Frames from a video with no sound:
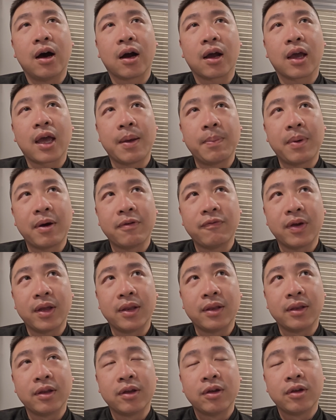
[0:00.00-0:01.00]

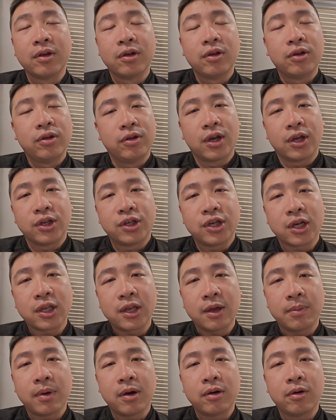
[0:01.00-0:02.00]
Campervan. You can check
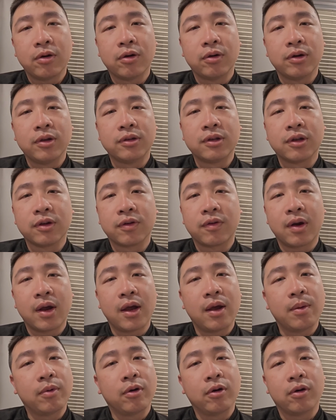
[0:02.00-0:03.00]
them out on
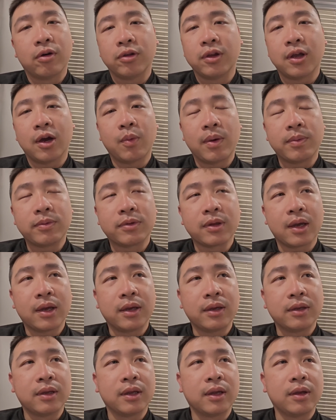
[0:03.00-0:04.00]
Instagram or on their
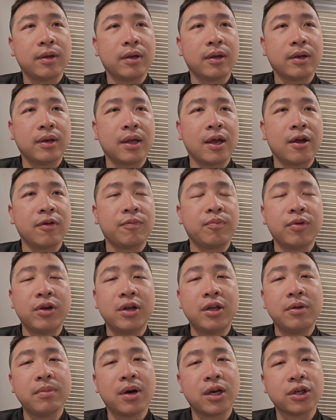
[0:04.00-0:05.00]
website. They have
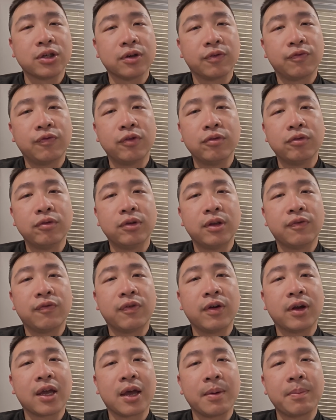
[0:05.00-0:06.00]
pretty much a few
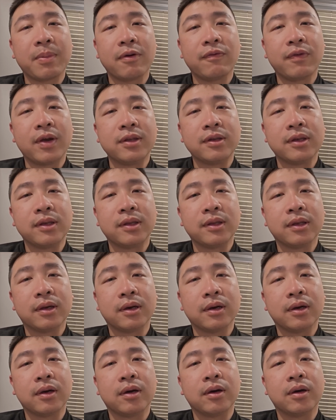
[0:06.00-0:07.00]
different campervans in
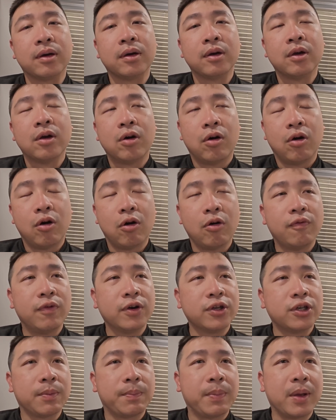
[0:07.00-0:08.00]
all
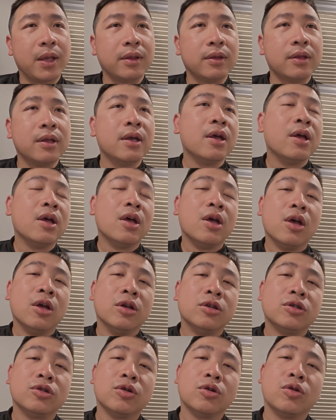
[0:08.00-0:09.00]
over Japan.
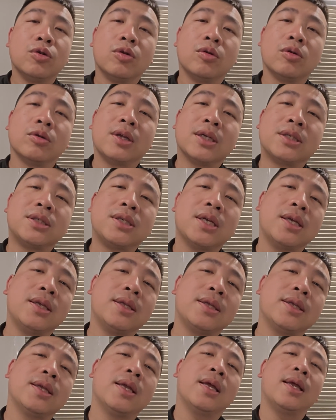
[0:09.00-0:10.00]
So that's it.
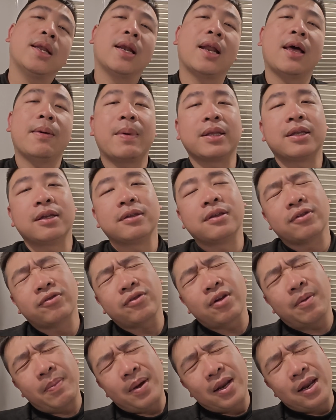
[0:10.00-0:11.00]
Hit the like button,
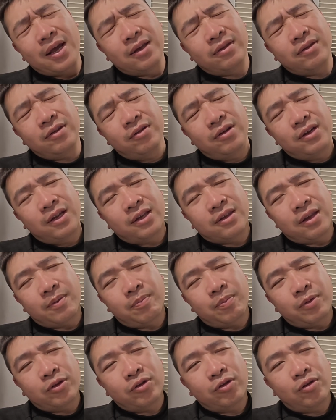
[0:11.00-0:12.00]
subscribe button, and see you in the next
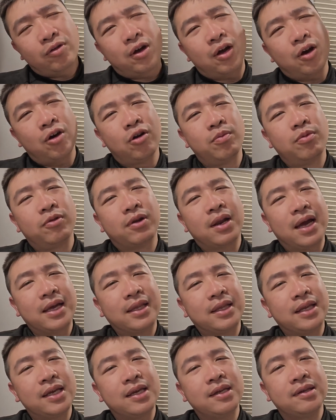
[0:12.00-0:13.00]
episode. I hope you
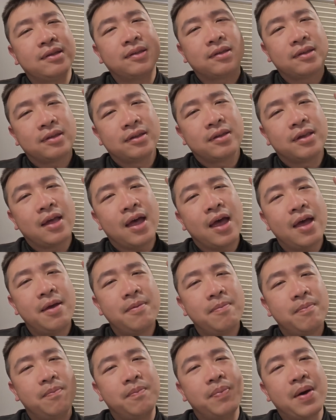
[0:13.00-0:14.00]
like this,
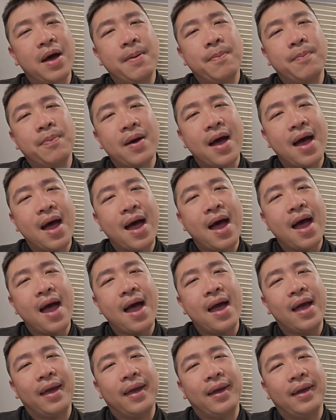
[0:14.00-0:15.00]
and bye
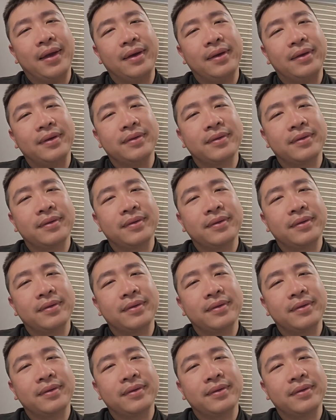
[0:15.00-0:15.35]
bye.